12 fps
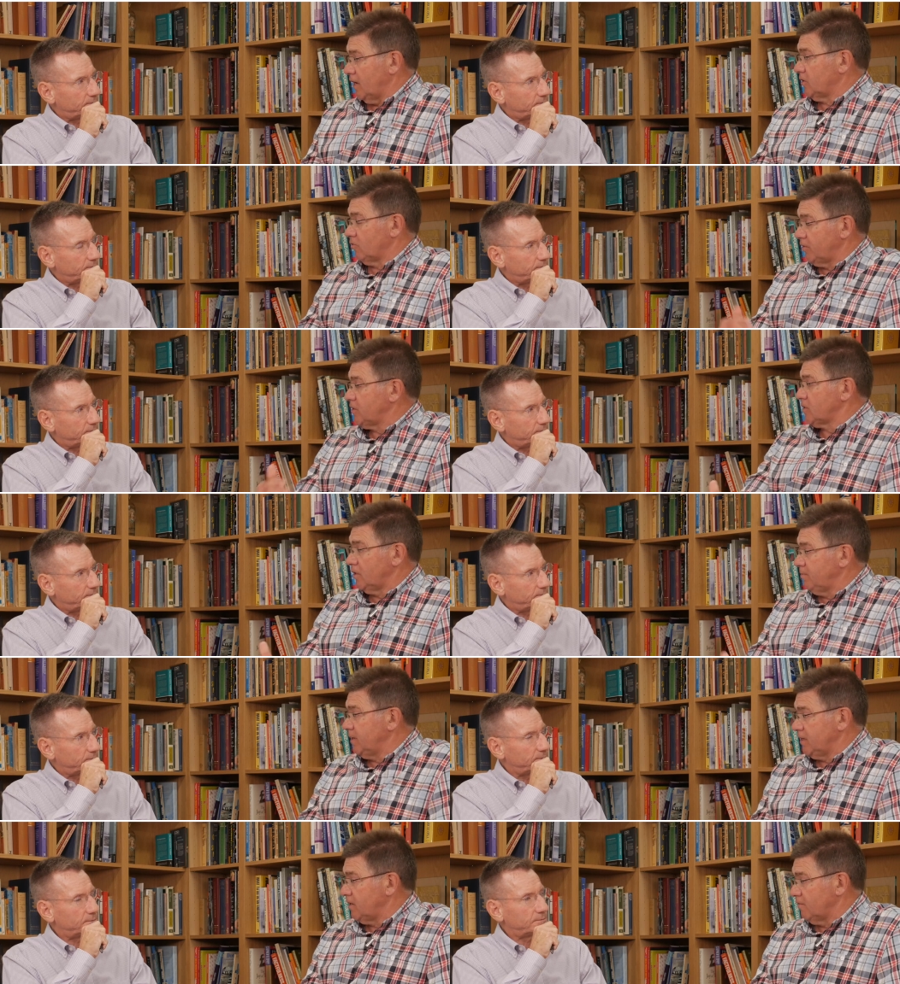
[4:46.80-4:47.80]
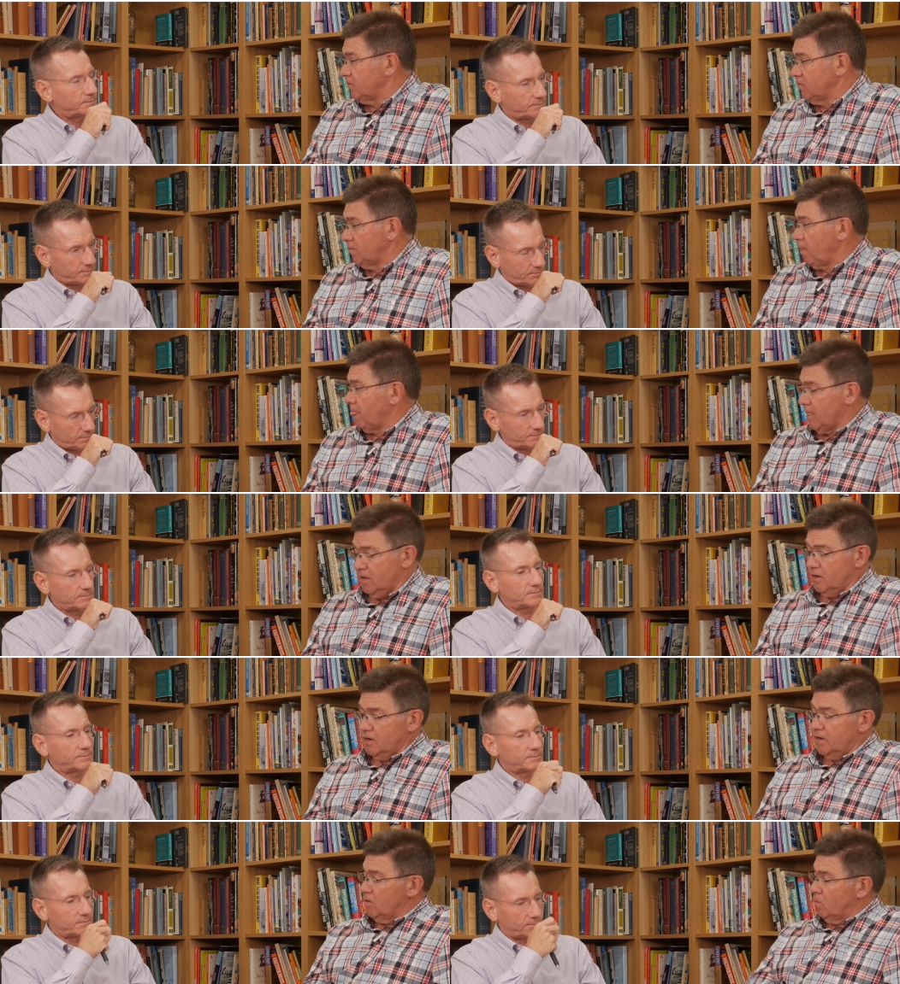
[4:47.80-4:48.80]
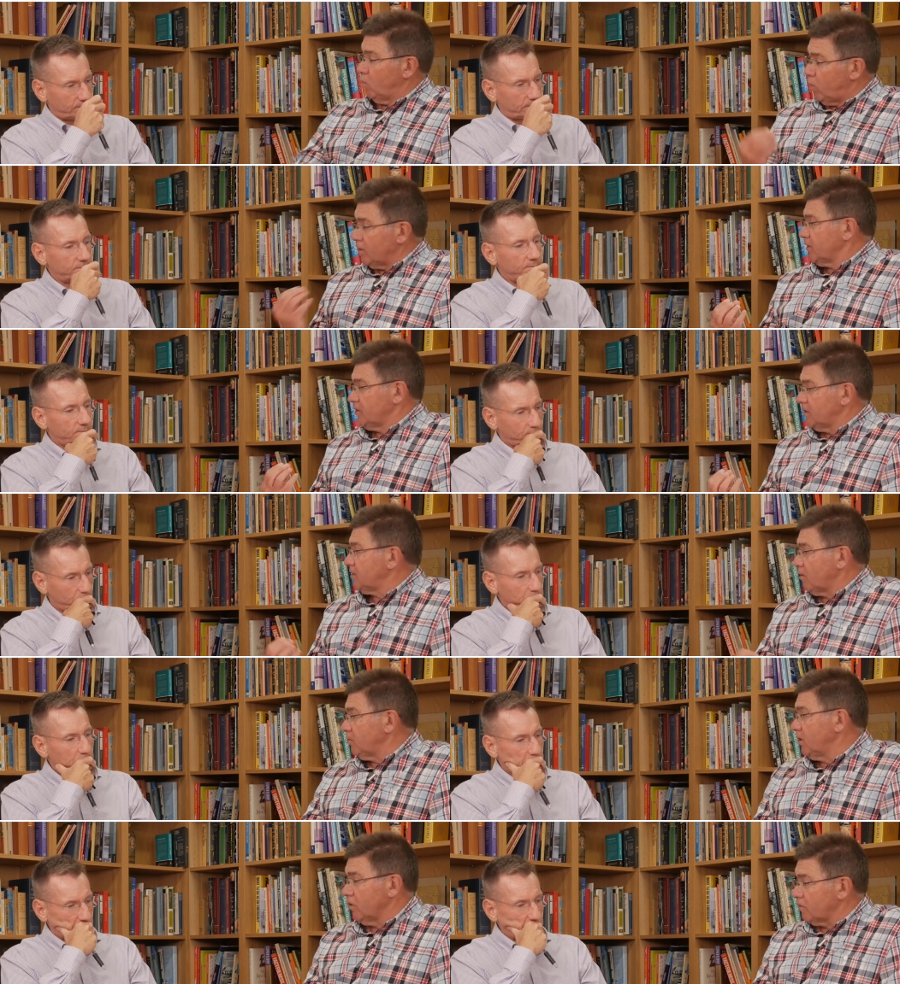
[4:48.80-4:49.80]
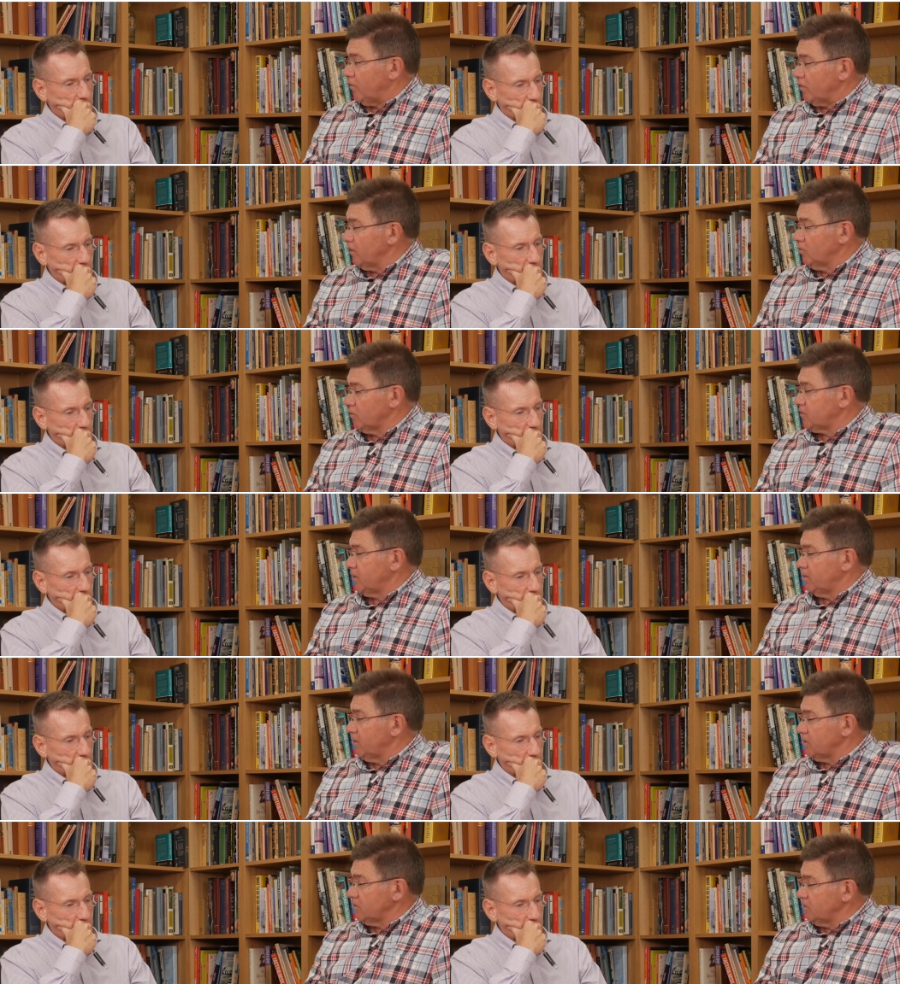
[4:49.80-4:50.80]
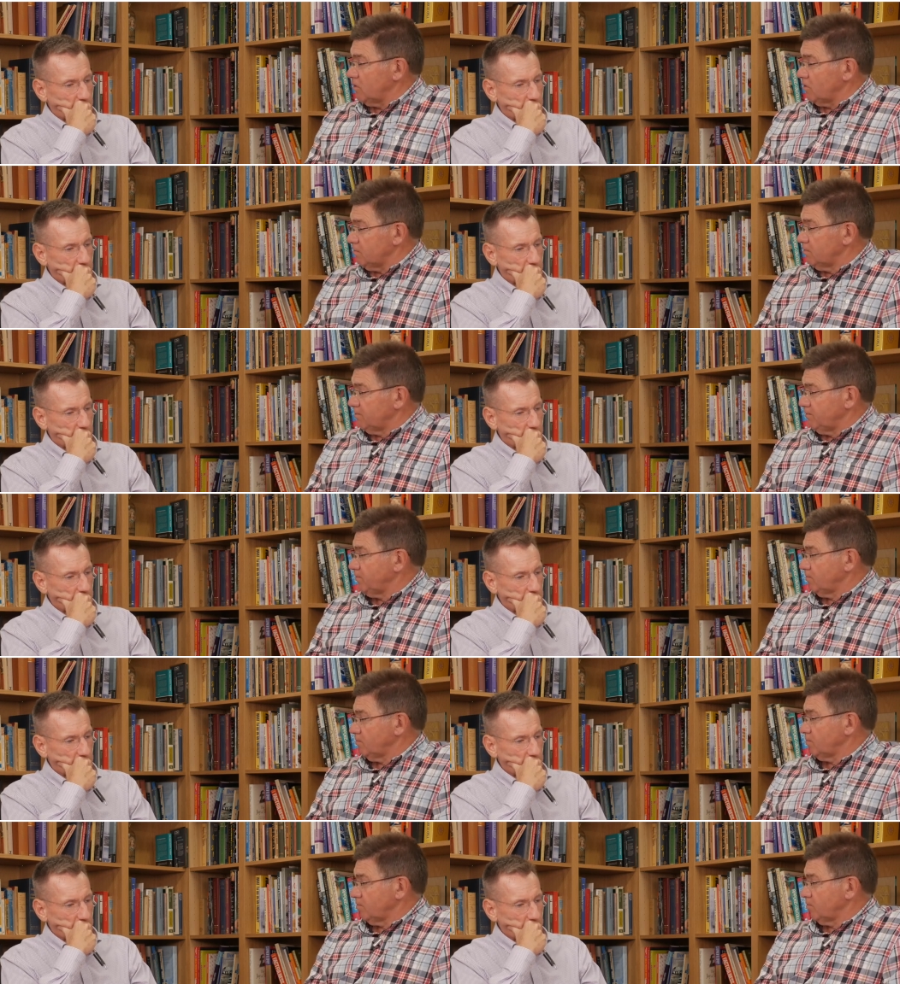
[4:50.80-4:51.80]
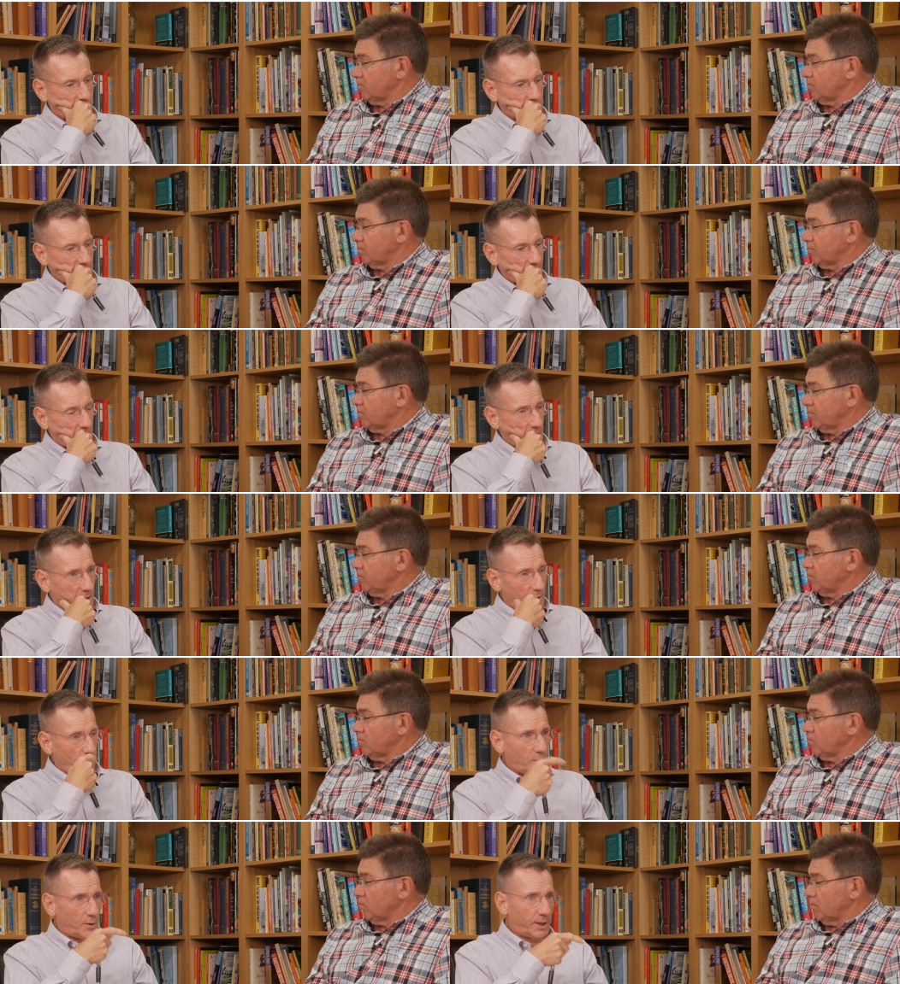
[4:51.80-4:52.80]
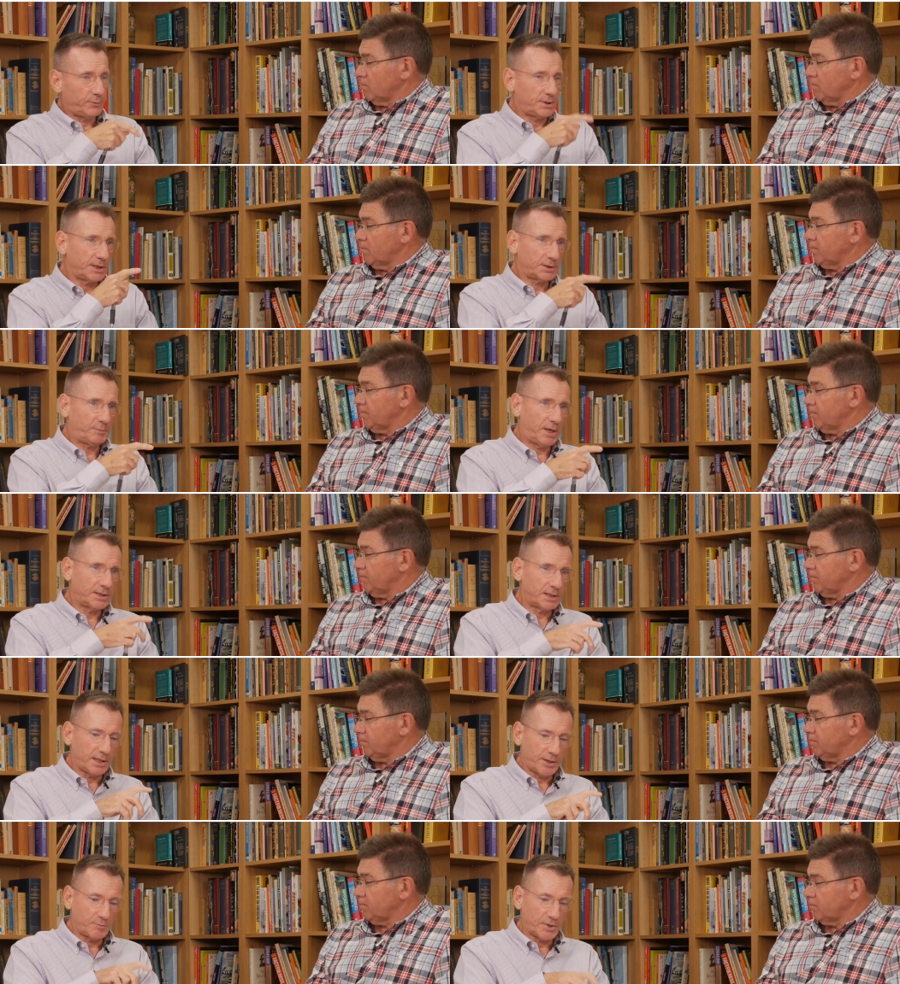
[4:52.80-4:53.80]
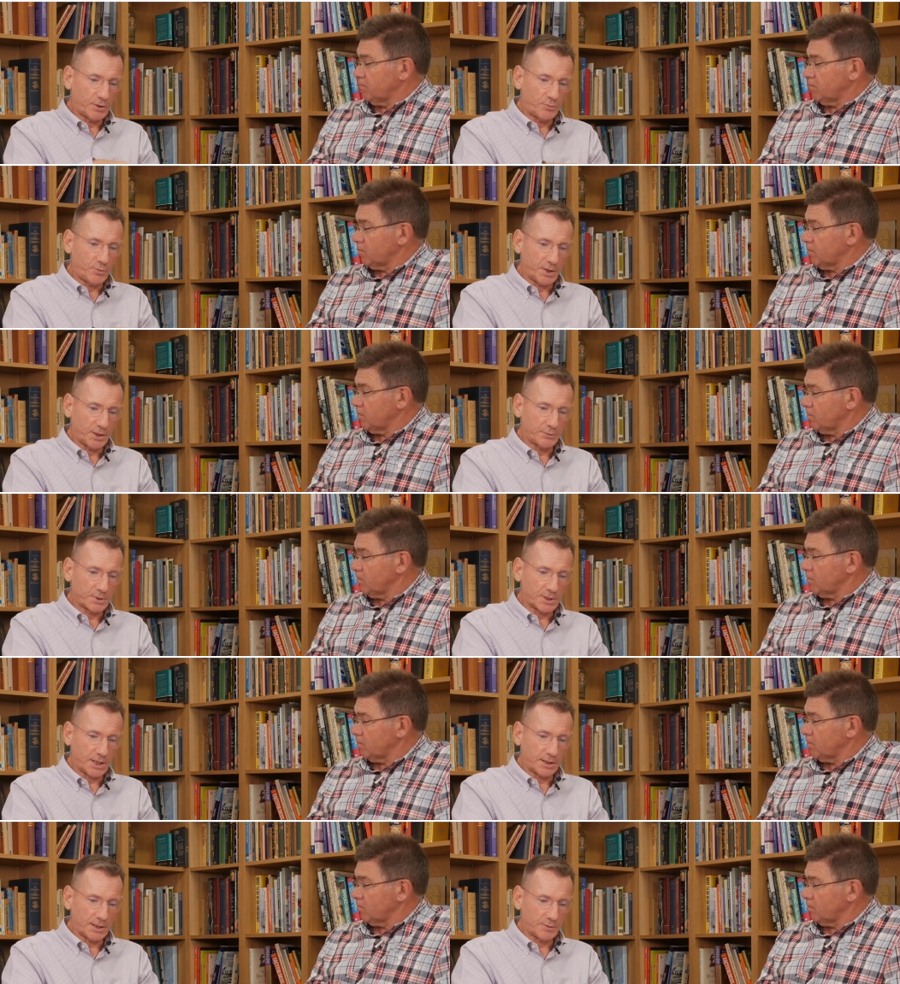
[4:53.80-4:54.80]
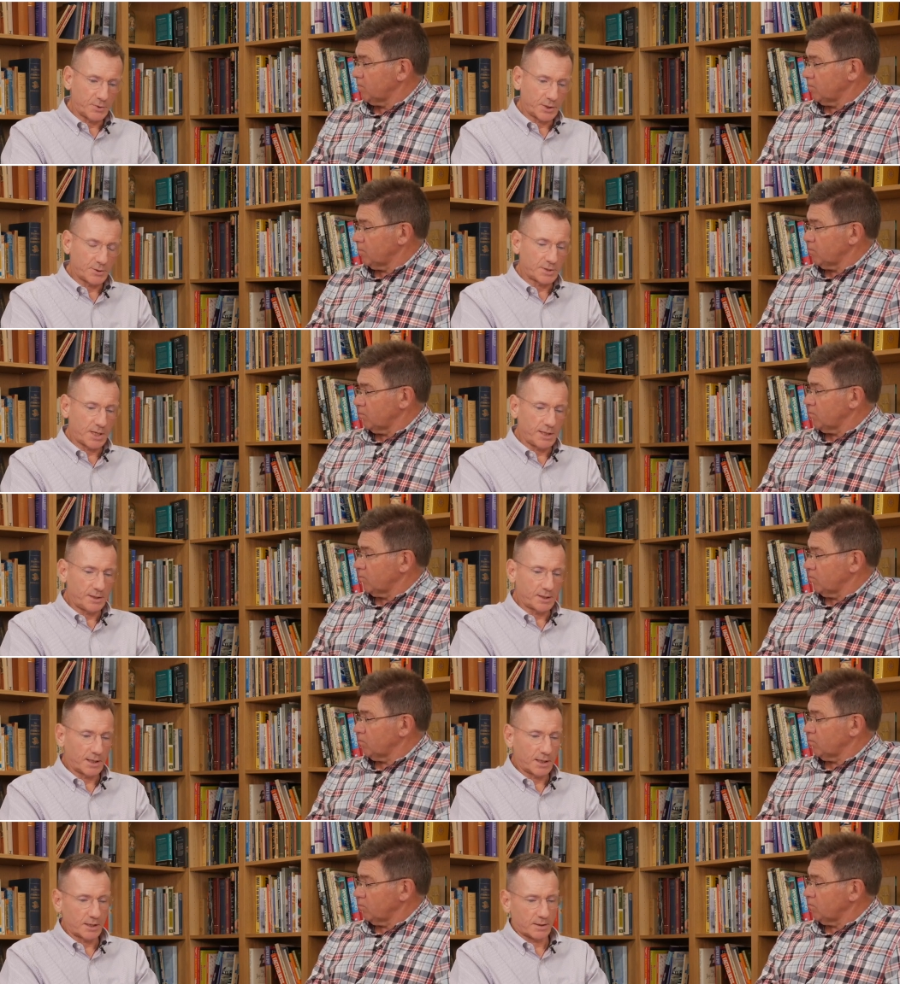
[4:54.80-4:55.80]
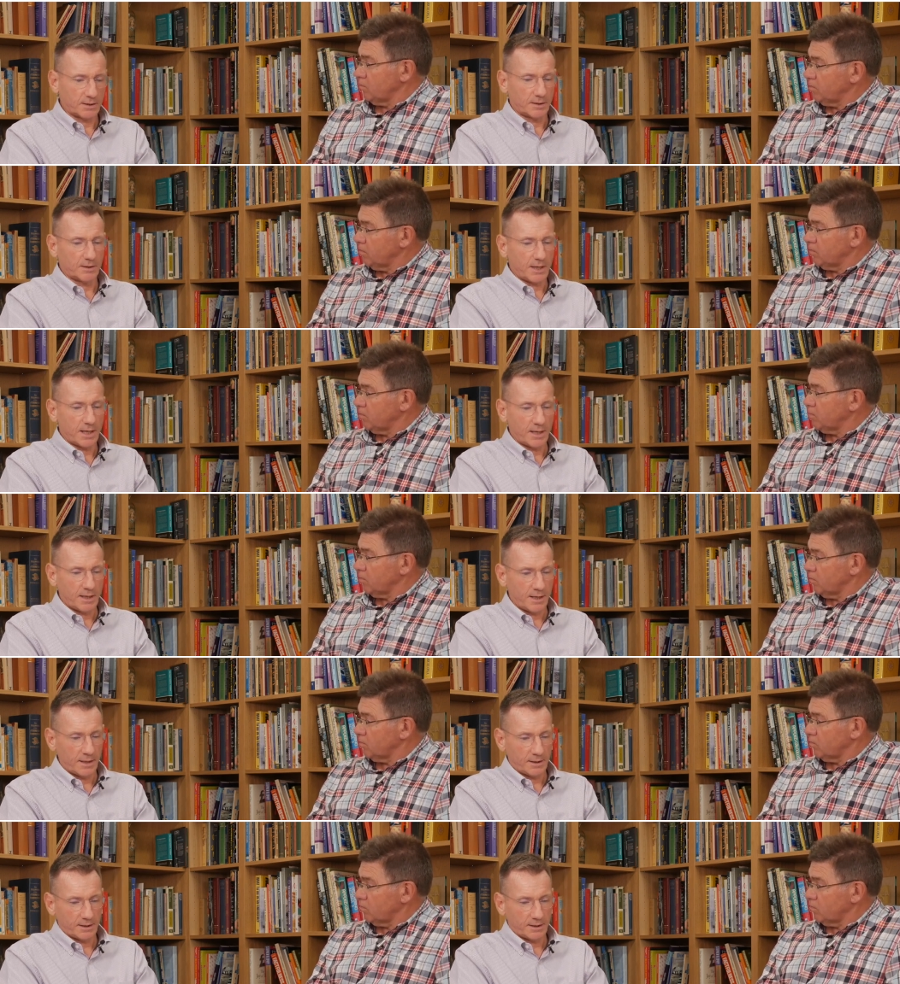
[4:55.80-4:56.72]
Speaker 1: had originally been given. What is it that we look for in those situations, John?
Speaker 2: Well, I would expand a little bit on what you were saying there because I think uh,